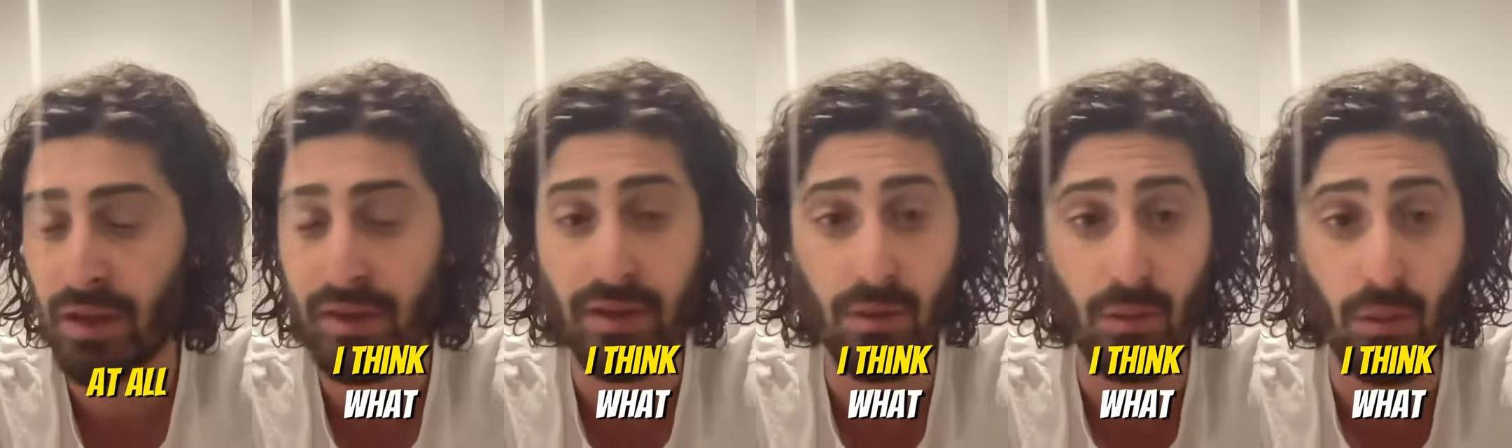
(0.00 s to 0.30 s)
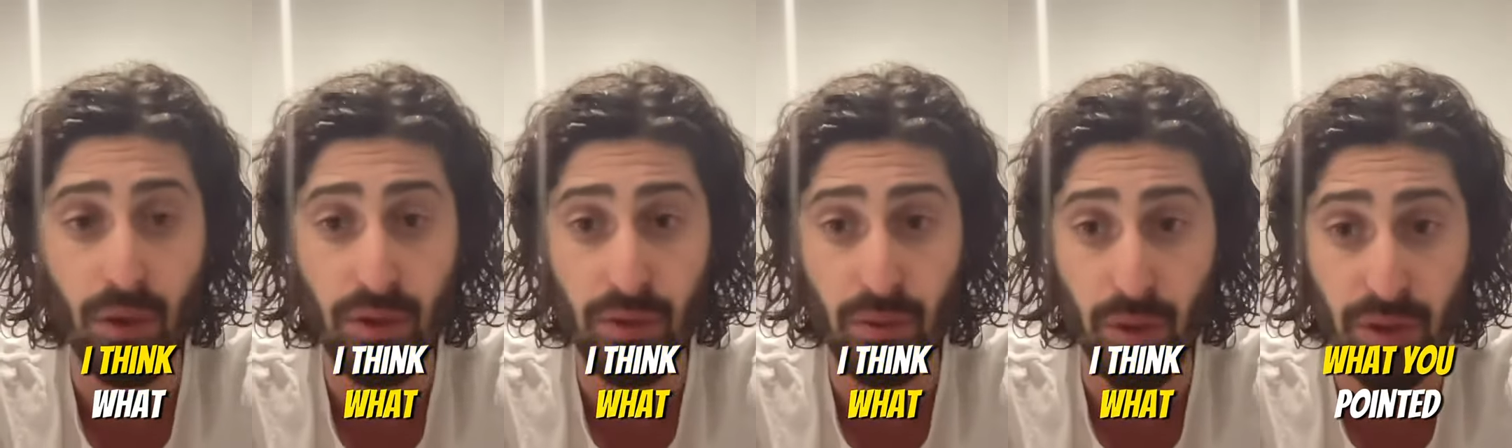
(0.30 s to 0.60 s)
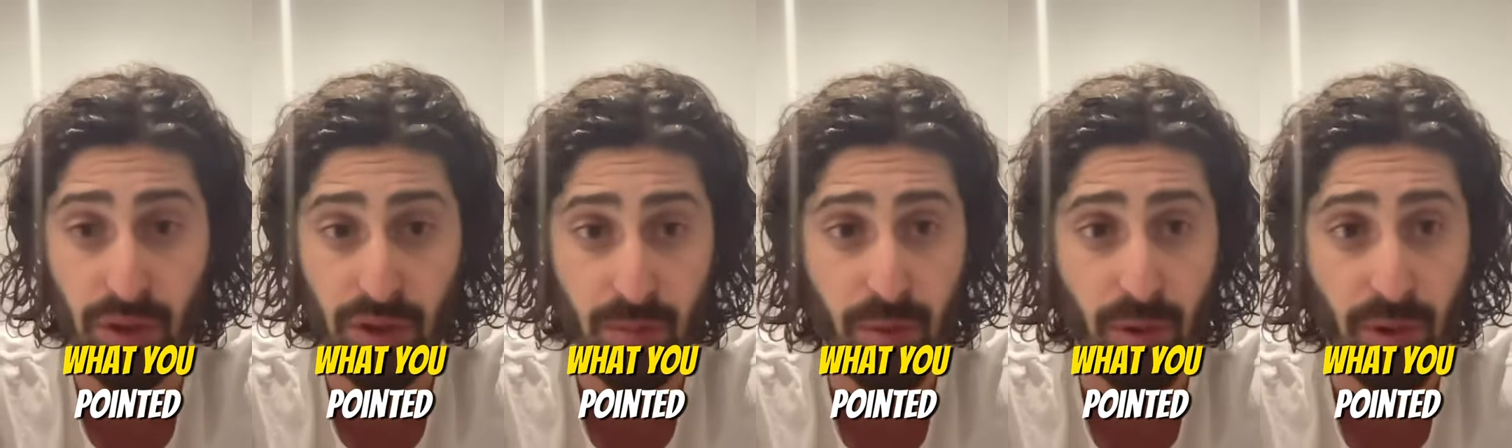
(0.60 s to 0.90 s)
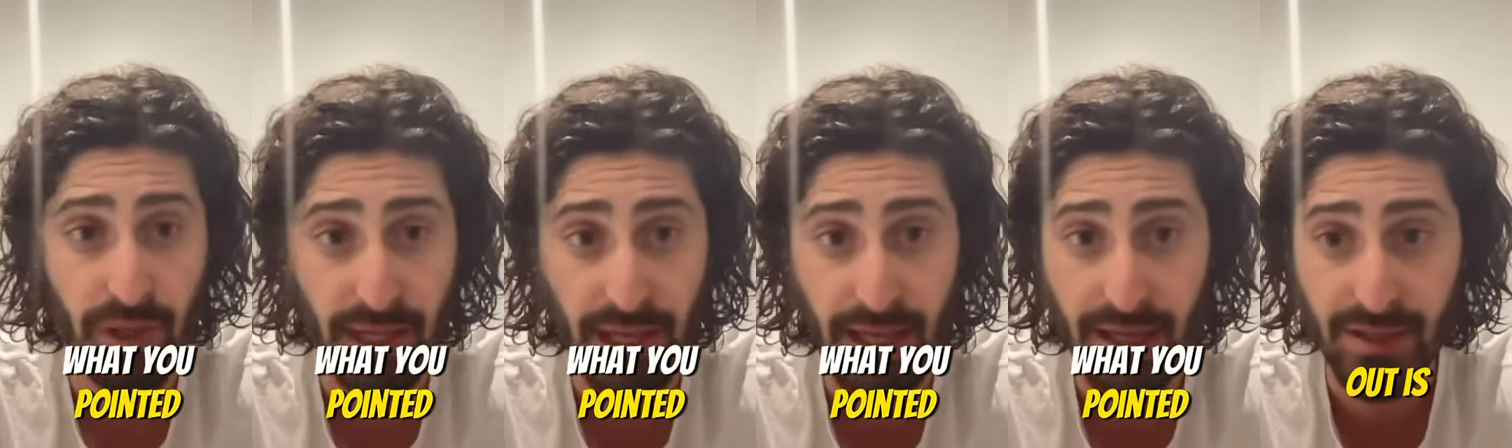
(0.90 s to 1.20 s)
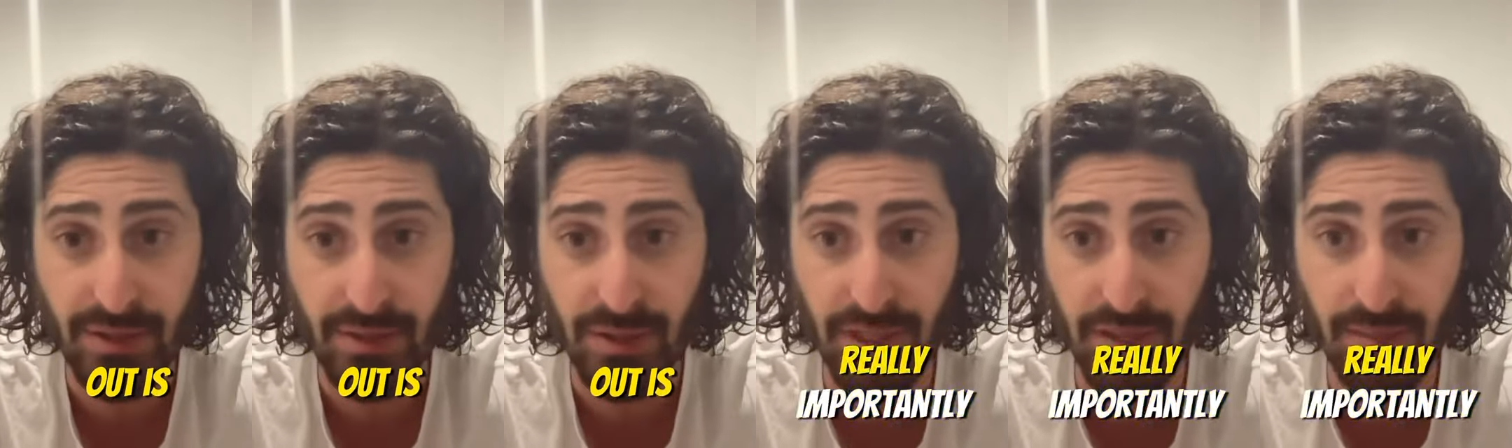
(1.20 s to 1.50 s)
I think what, what you pointed out
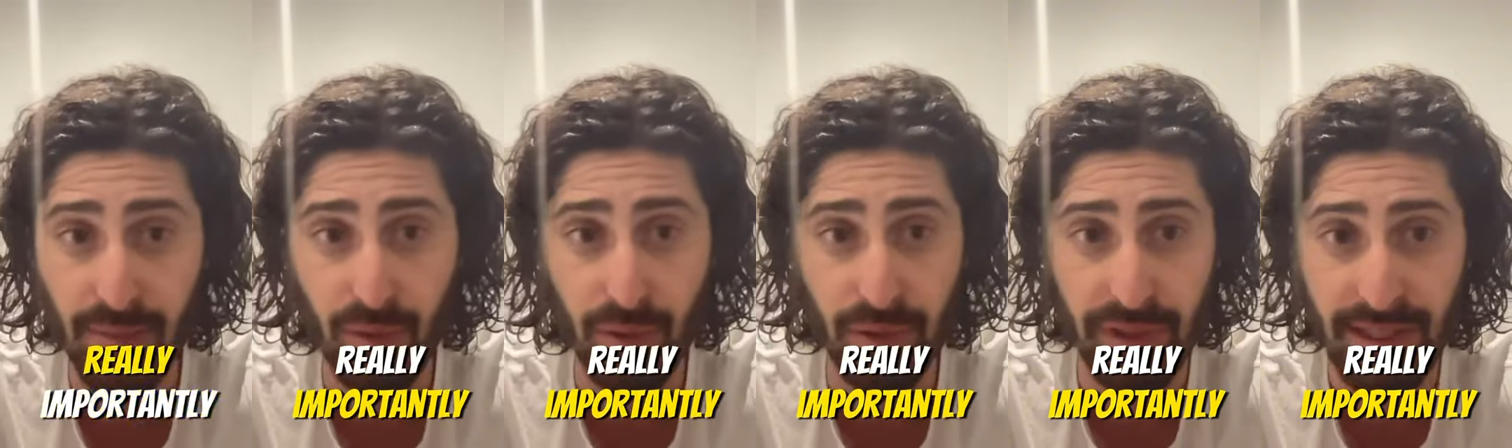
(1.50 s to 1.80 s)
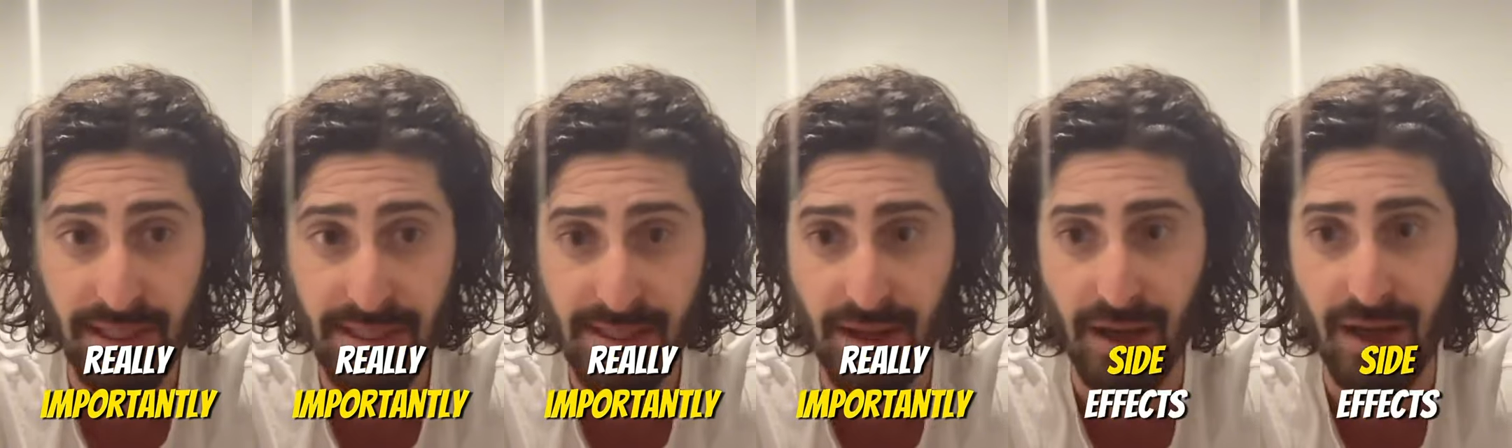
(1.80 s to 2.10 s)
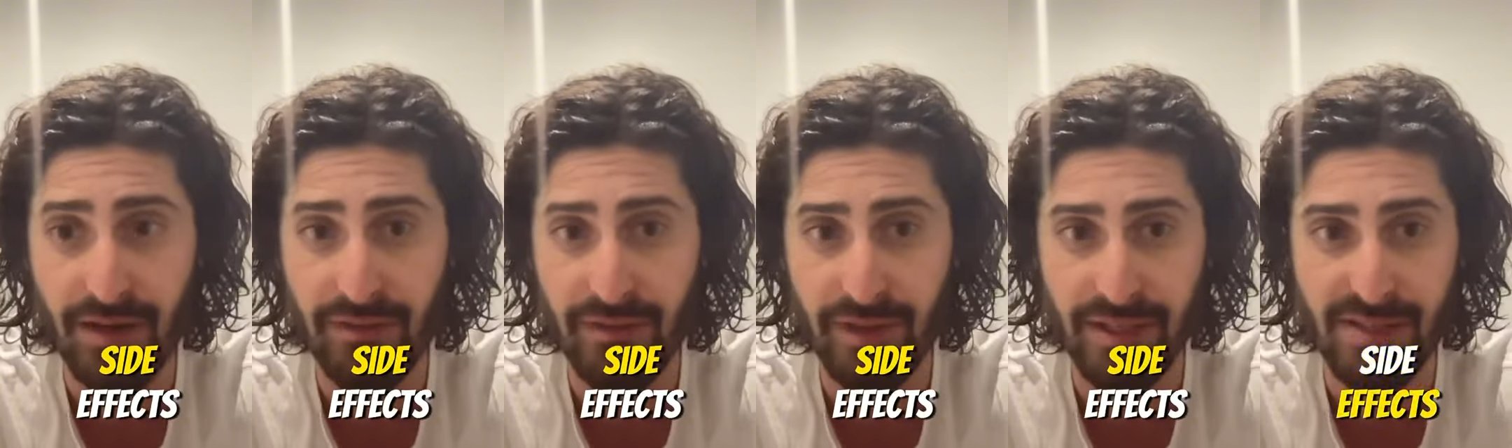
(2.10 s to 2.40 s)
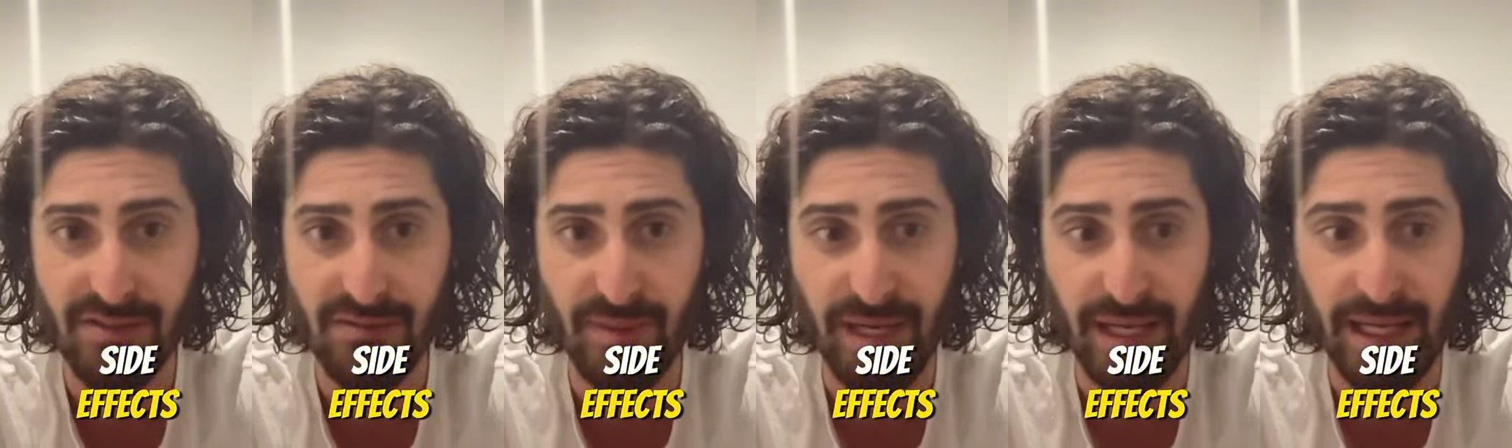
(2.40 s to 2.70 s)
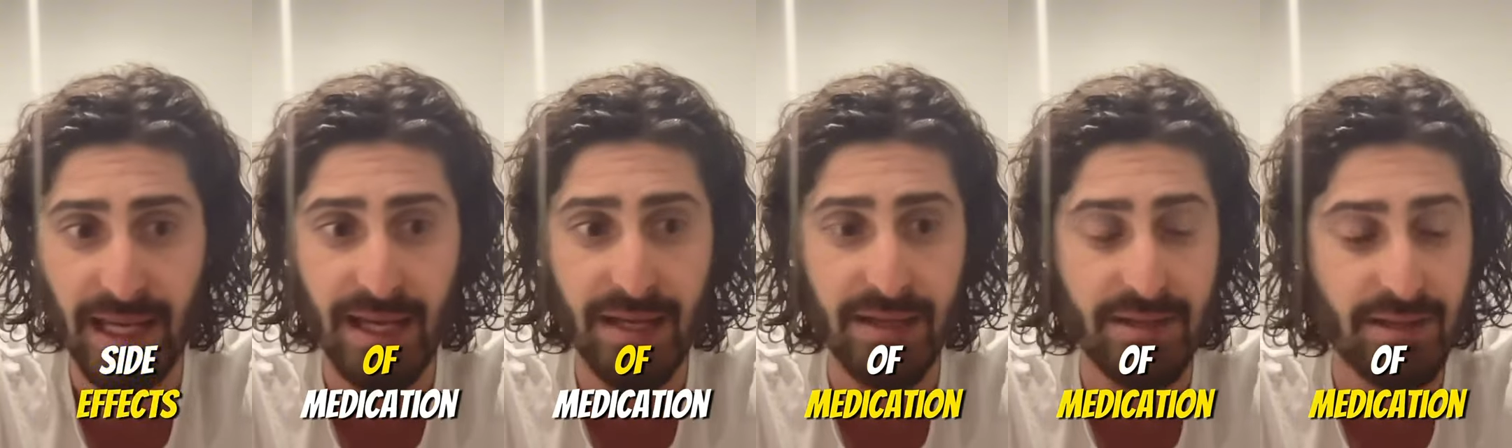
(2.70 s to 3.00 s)
is really important these side effects of
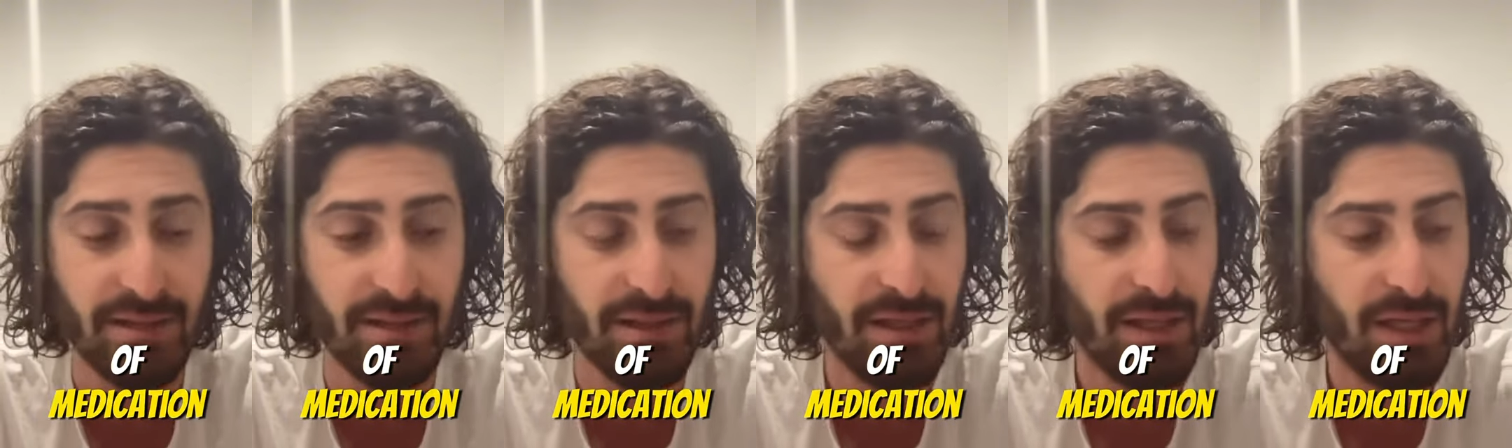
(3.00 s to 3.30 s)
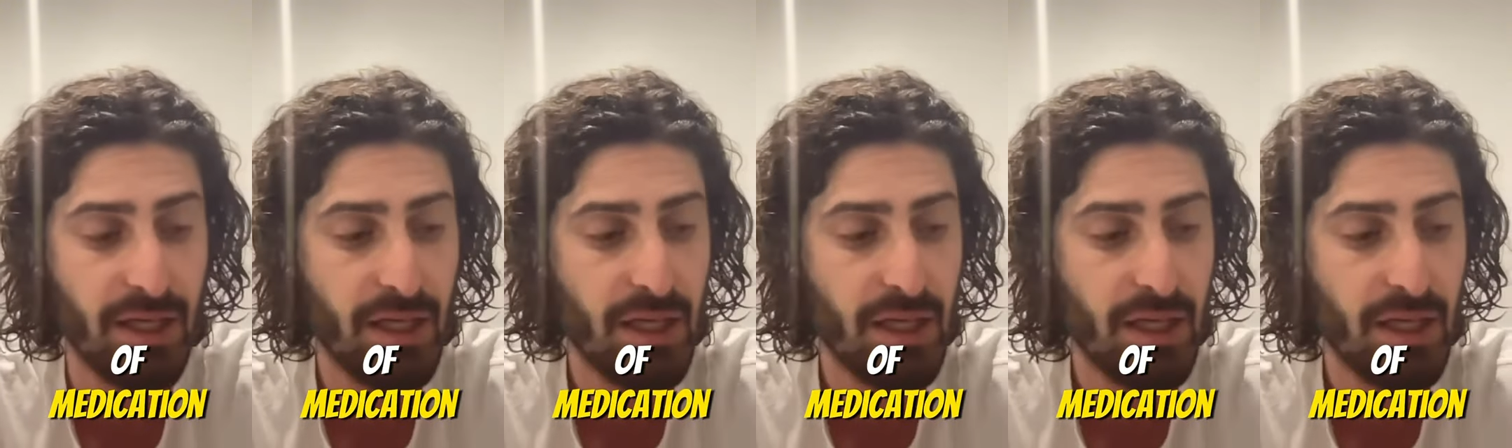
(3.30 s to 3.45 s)
medication,